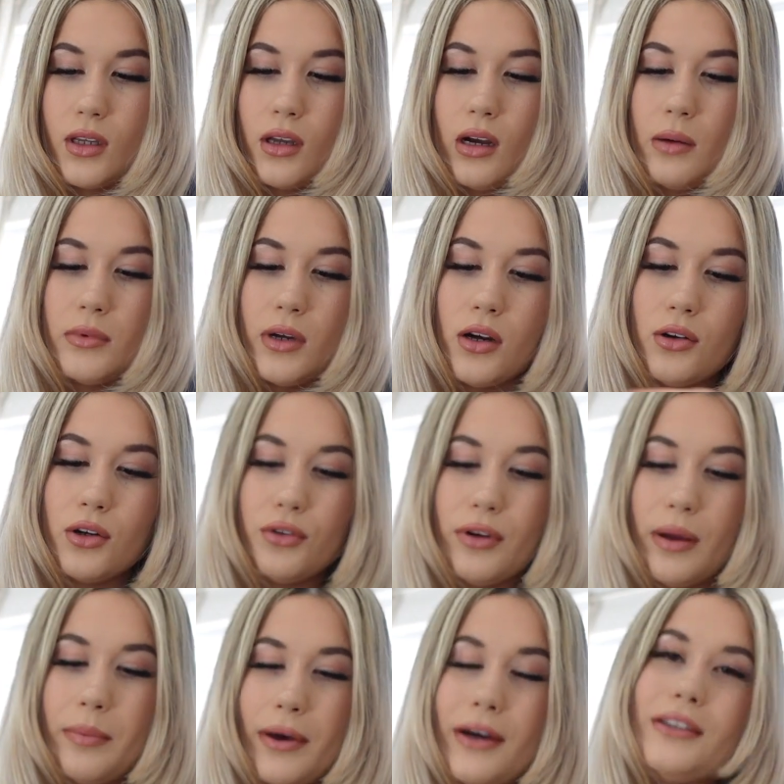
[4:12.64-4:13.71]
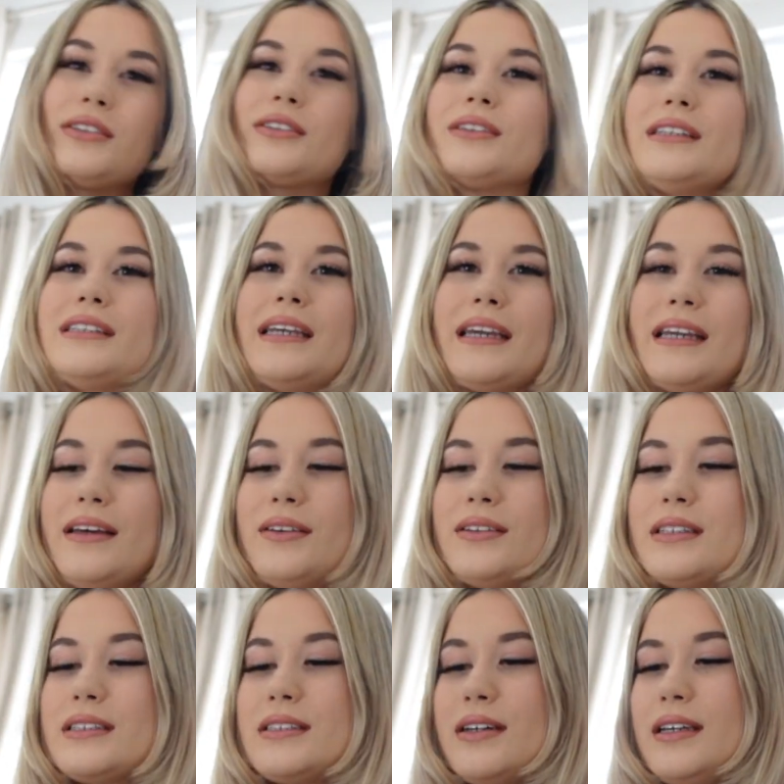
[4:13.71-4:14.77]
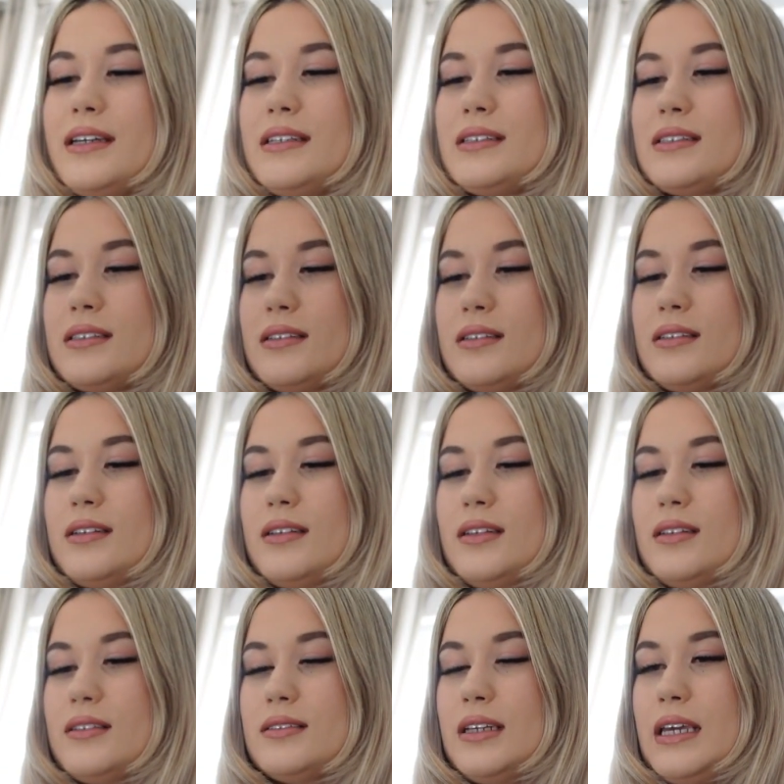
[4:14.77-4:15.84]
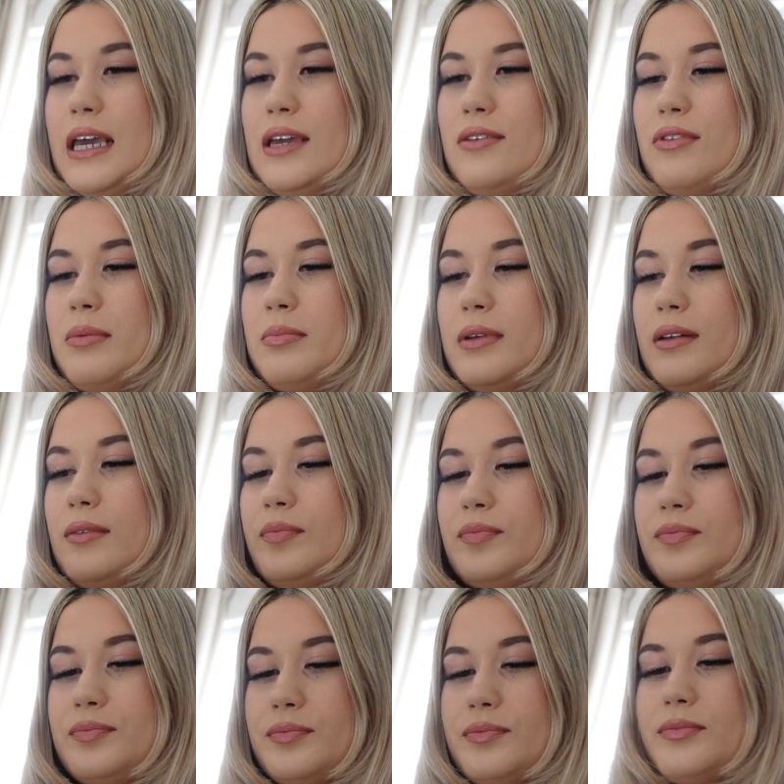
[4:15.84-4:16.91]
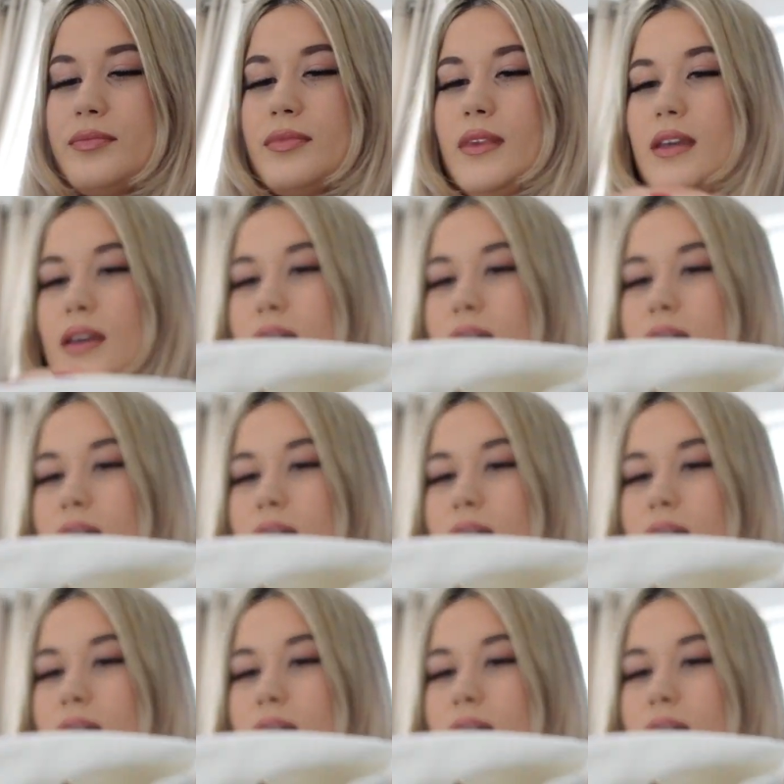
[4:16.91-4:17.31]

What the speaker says: I'm not going to rip it, I'm just going to take it out on the side. I hate ripping.